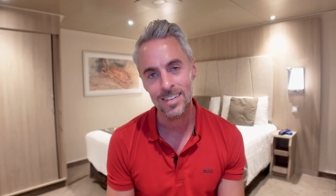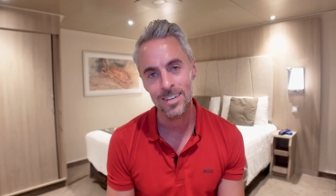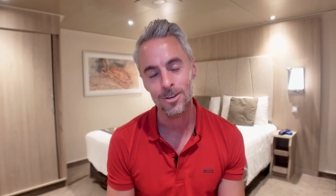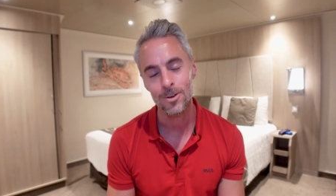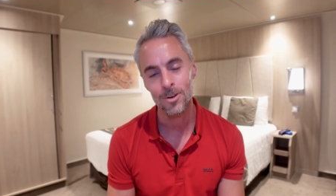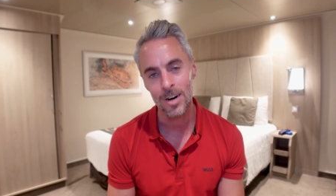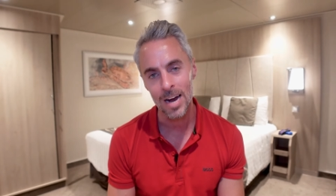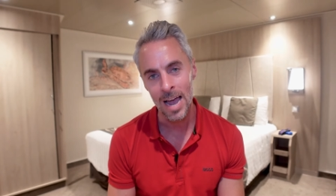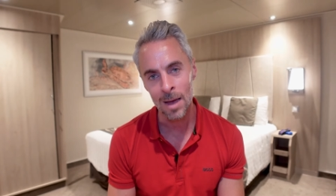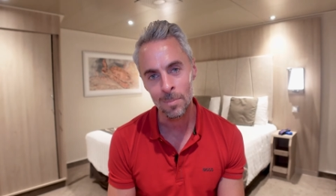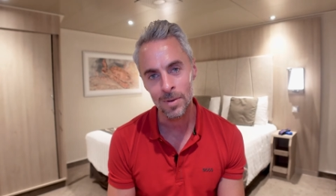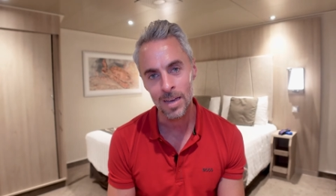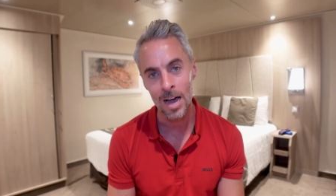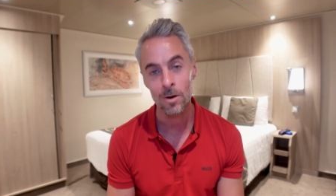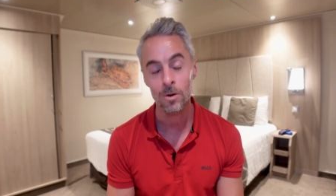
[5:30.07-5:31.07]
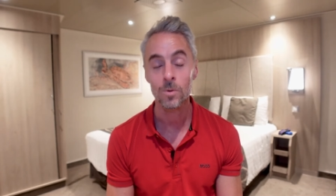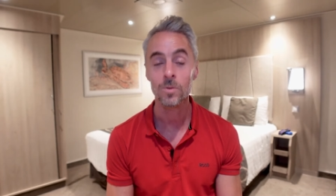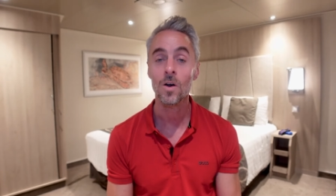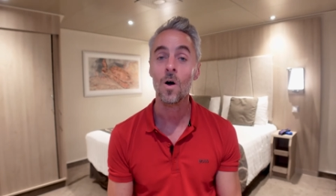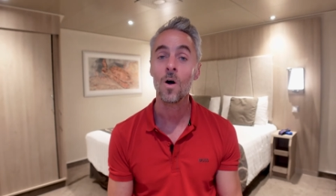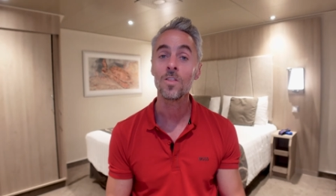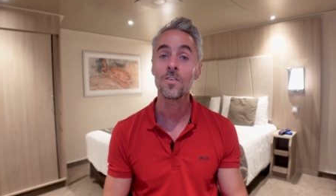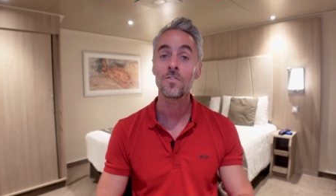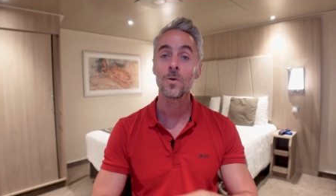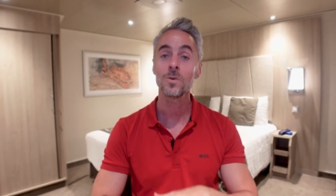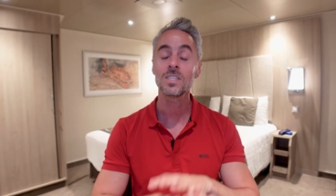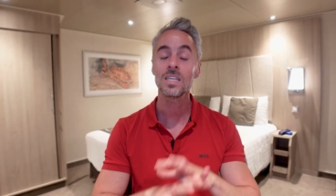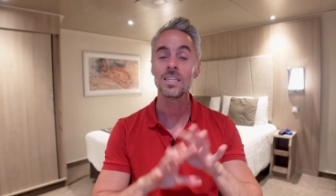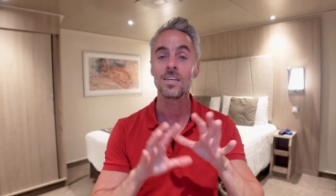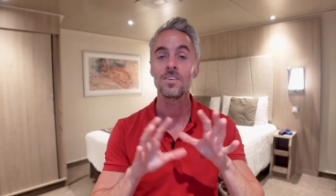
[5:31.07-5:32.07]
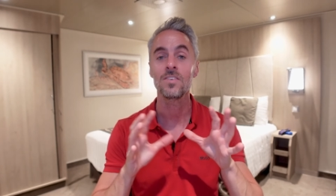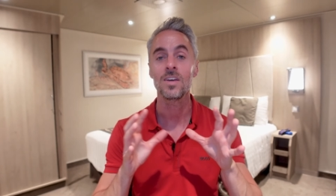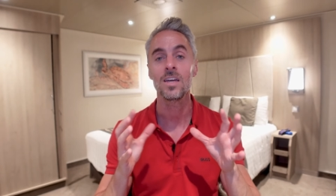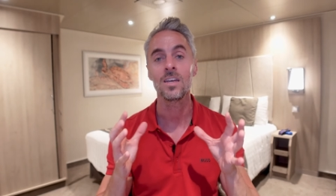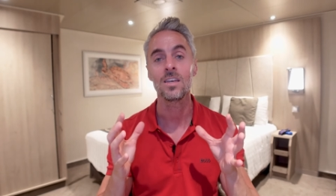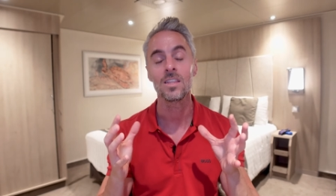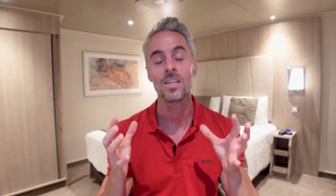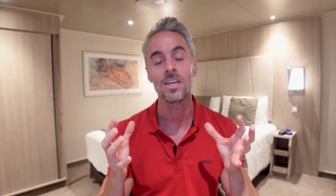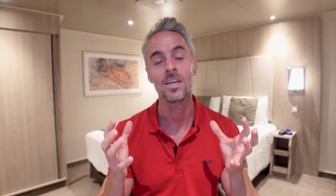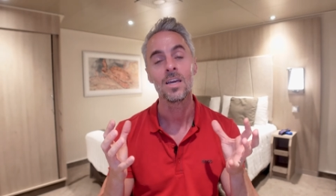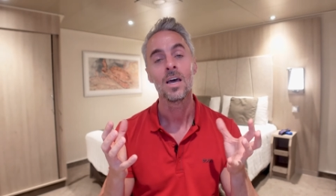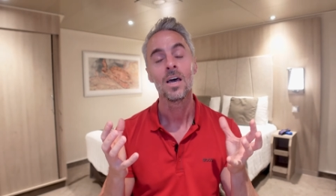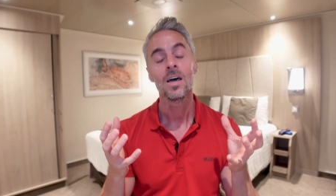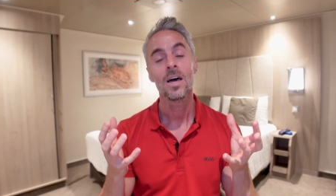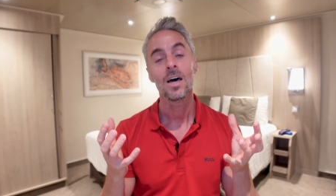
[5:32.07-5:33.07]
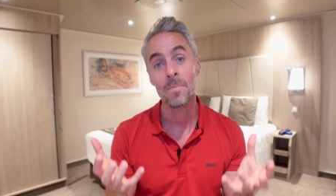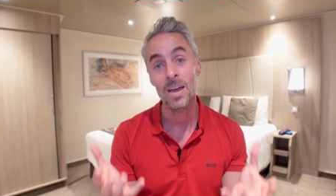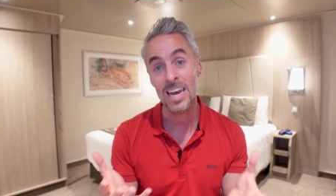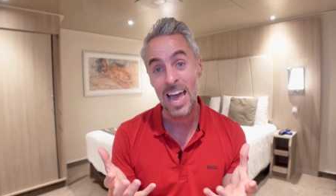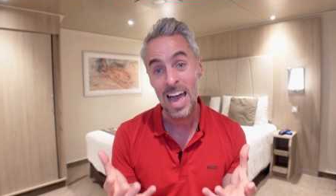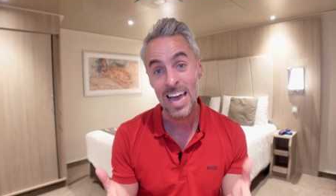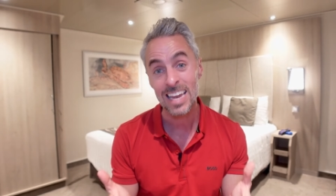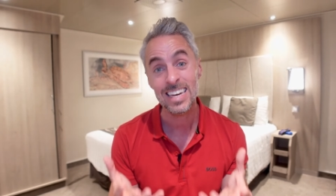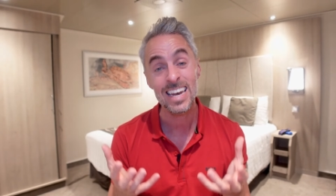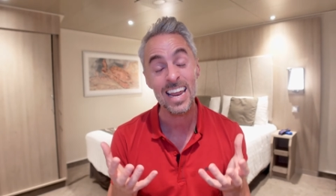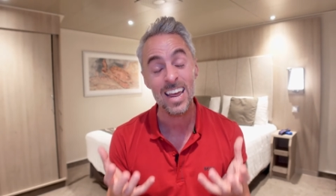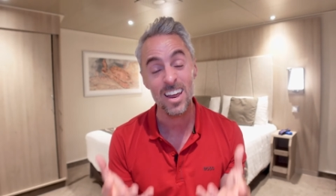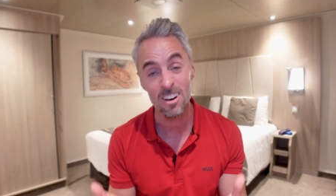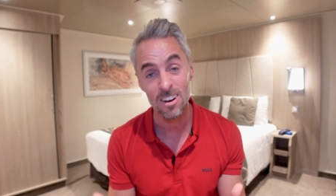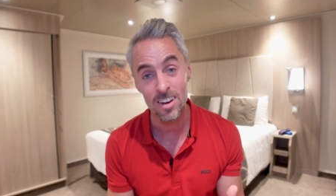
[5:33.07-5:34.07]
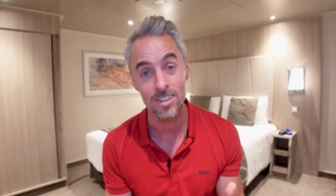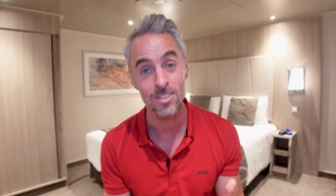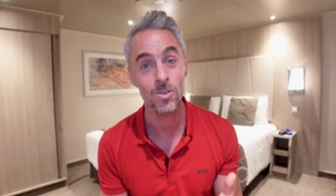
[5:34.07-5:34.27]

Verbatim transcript: dinner or happy hour with all the folks that live in the Manhattan area.